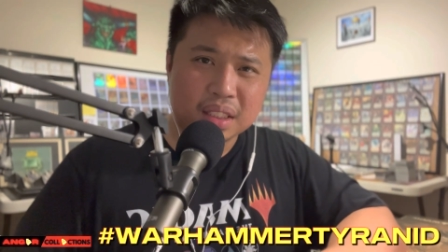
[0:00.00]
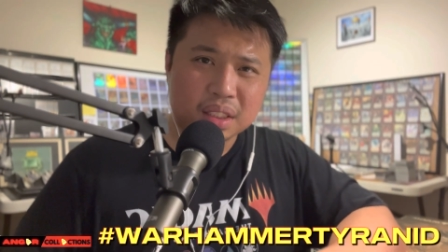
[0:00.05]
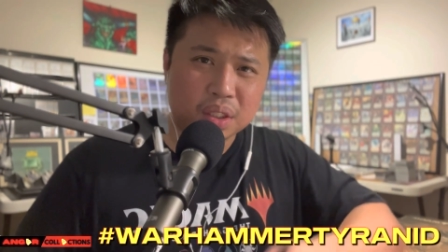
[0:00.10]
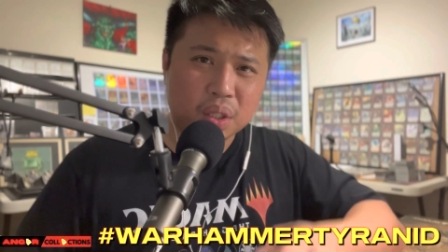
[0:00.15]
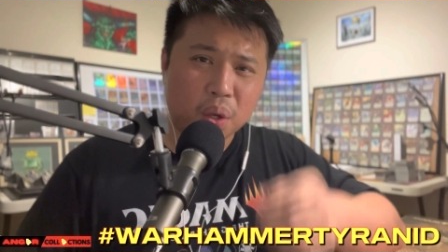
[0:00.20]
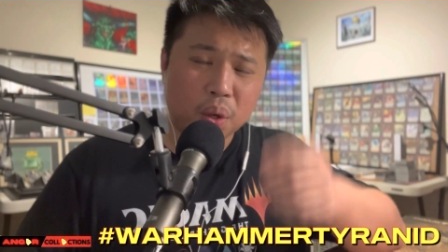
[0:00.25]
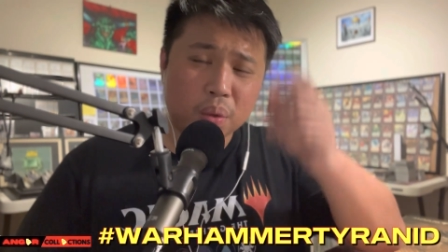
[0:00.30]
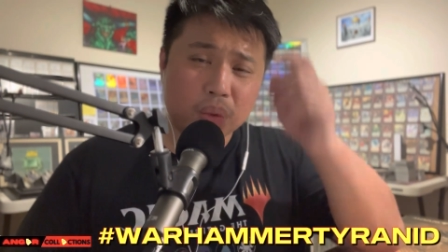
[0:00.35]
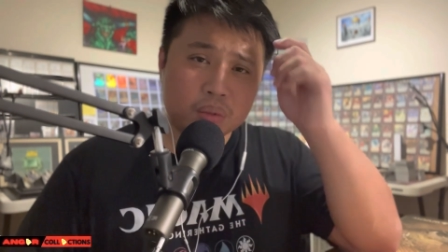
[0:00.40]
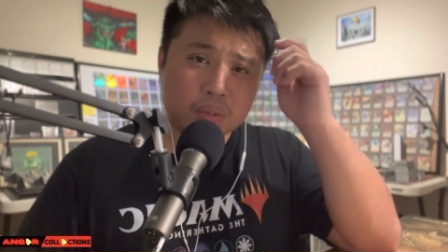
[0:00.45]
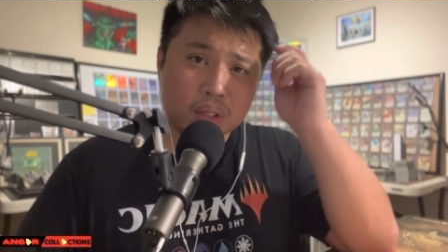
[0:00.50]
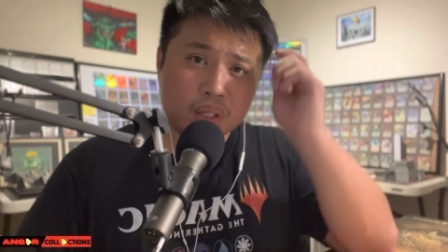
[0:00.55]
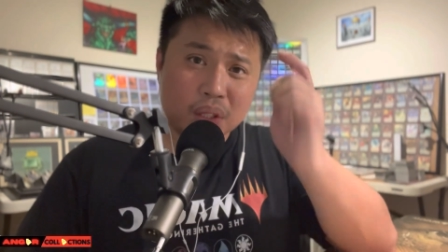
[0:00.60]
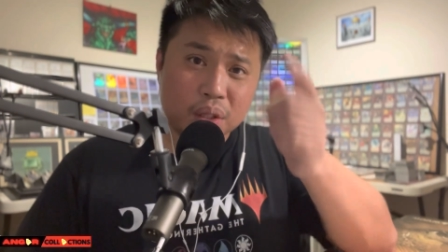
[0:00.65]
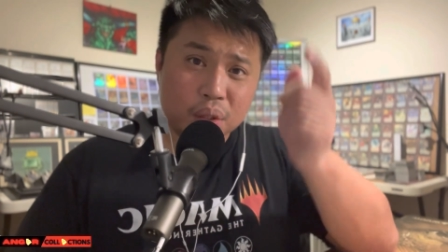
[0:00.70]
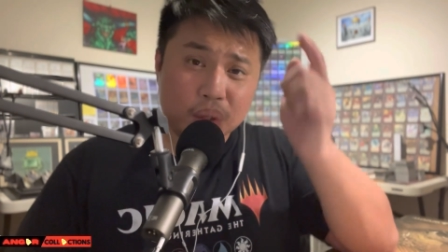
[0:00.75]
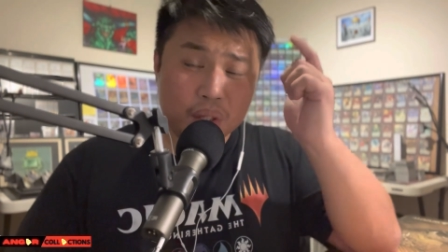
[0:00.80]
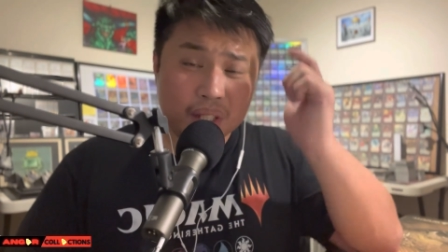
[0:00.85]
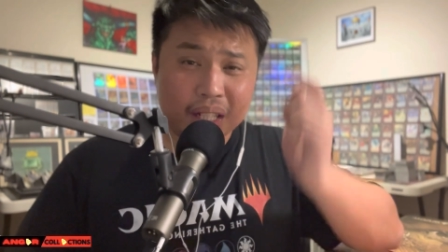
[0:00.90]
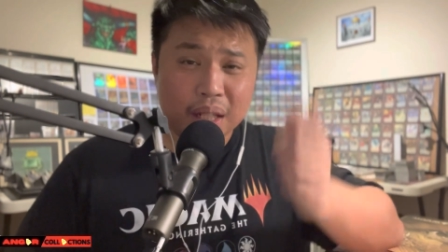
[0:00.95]
So
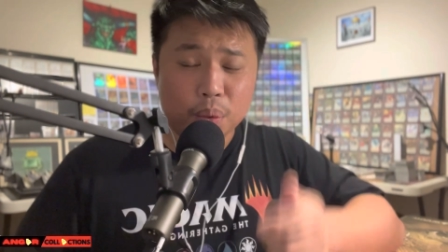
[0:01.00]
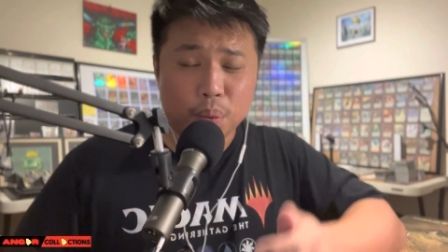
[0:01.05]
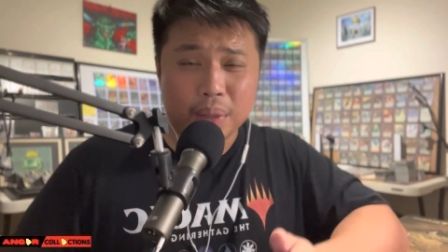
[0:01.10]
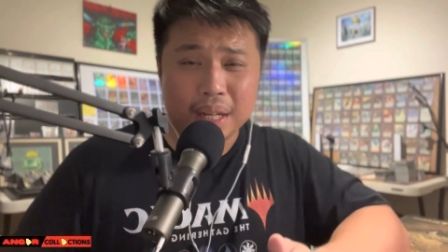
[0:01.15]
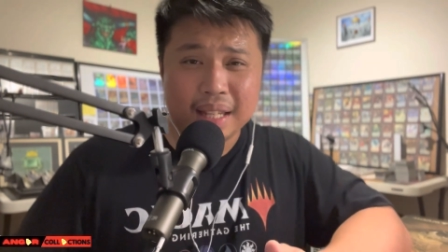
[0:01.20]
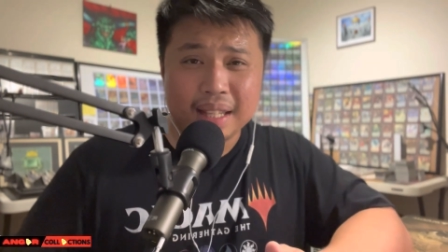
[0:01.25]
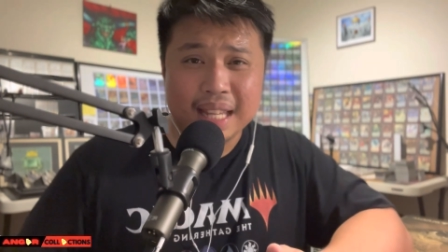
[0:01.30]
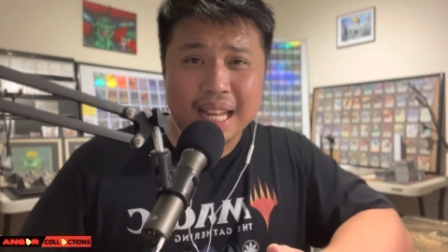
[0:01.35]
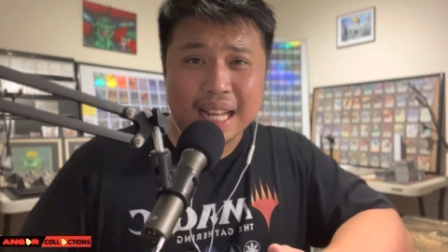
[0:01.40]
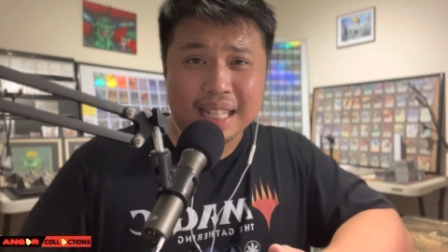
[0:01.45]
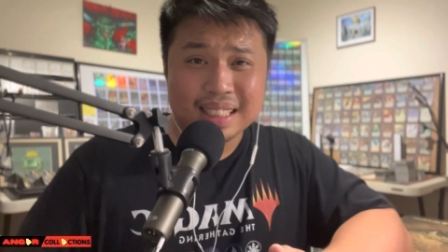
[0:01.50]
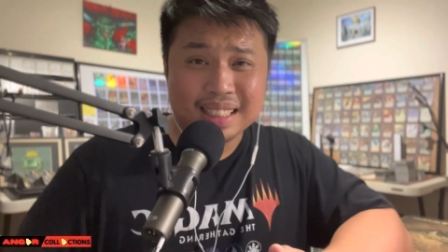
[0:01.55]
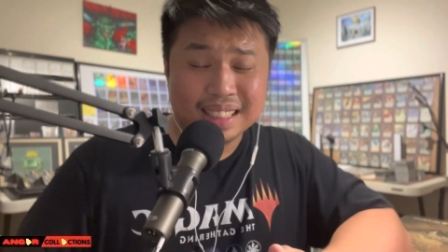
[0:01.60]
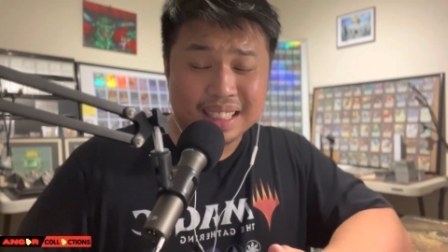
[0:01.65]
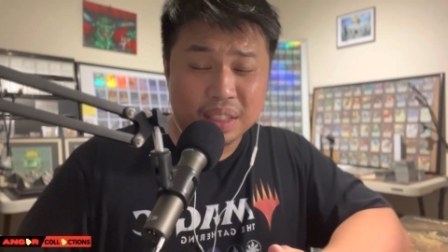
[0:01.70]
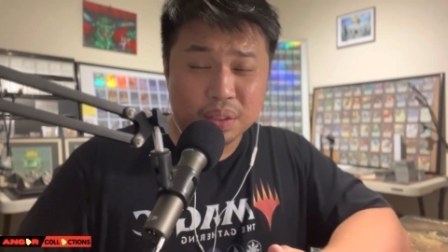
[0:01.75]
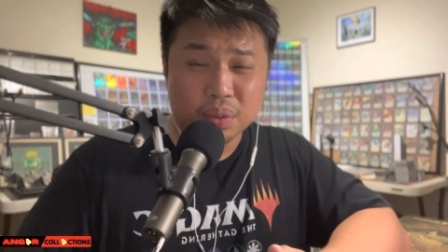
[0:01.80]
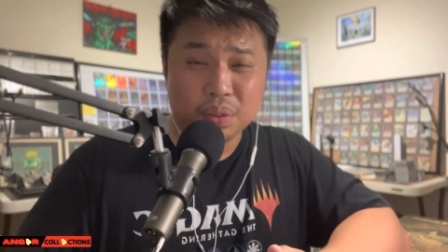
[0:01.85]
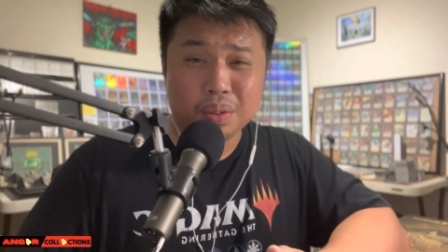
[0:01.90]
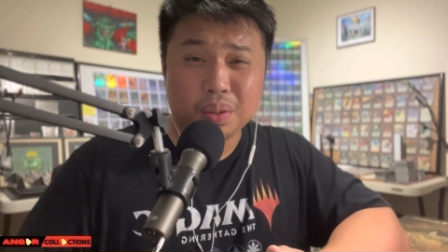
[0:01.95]
you can win that
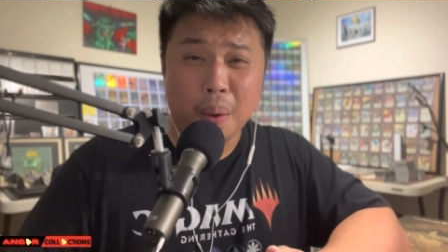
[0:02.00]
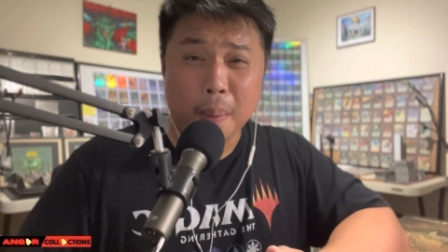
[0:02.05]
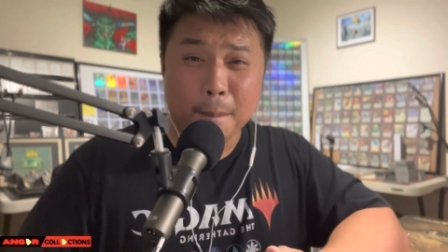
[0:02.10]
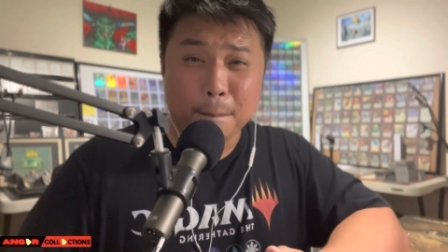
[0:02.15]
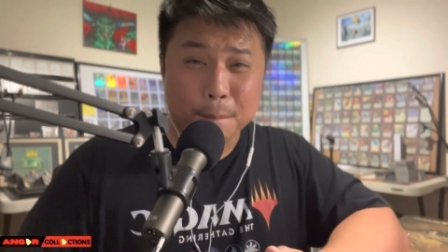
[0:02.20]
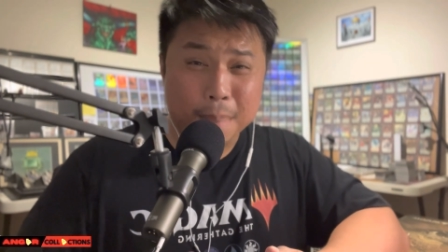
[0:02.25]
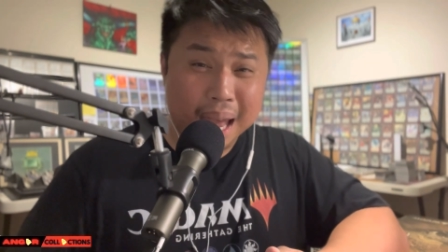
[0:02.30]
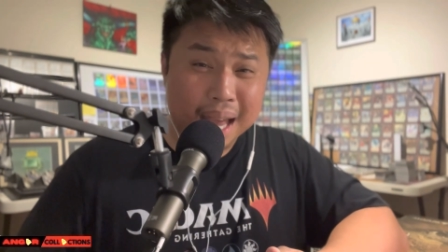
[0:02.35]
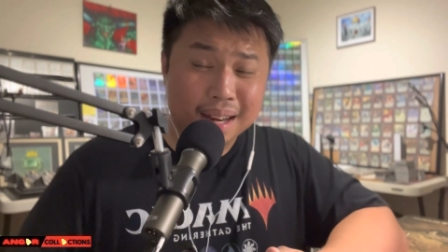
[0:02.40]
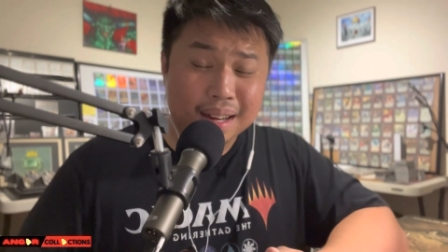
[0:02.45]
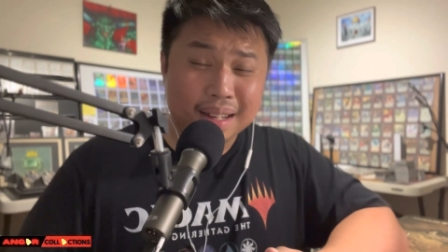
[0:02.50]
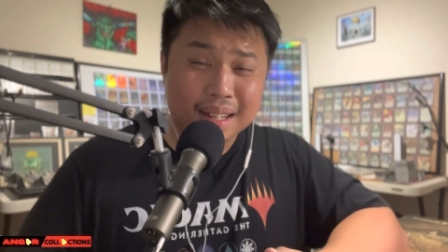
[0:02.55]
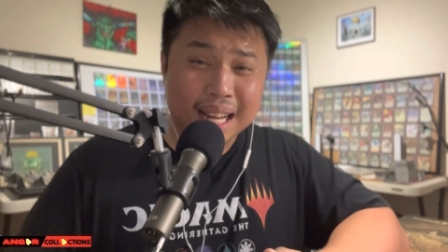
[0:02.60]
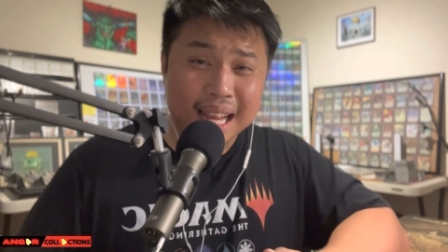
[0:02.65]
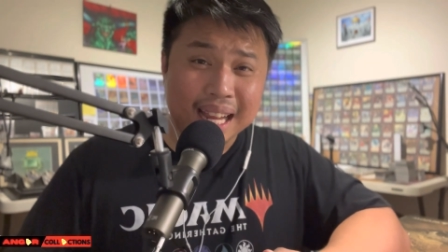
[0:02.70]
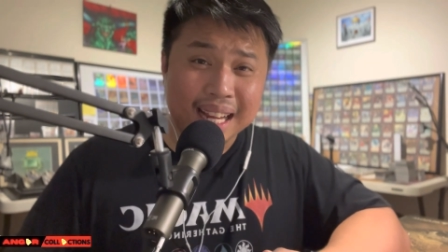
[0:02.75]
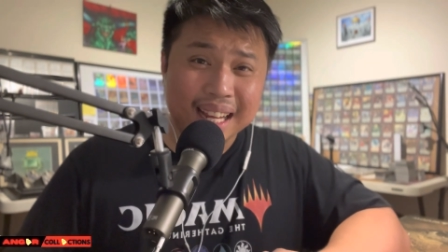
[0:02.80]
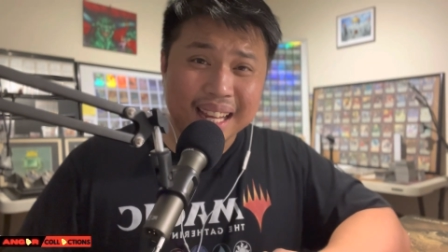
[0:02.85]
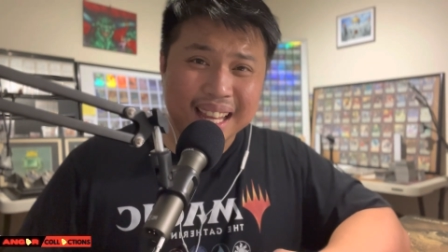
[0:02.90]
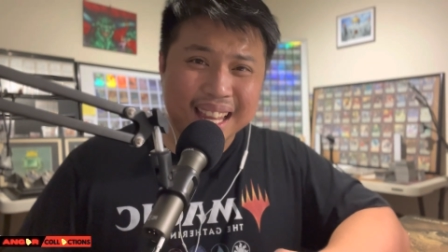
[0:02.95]
sealed commander deck.